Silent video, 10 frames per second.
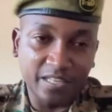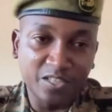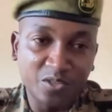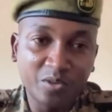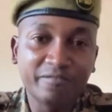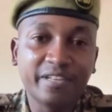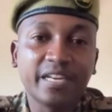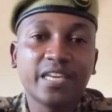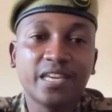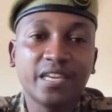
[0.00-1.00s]
and you are
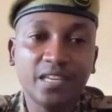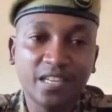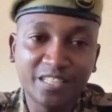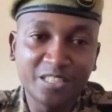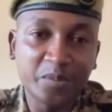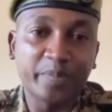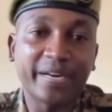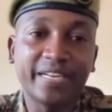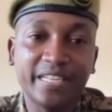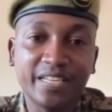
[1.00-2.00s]
very key in
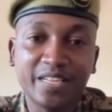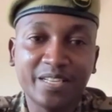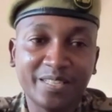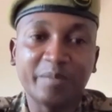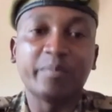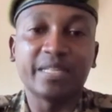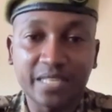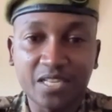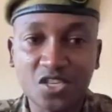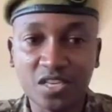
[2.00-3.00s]
spreading the
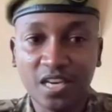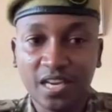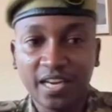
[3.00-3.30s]
message.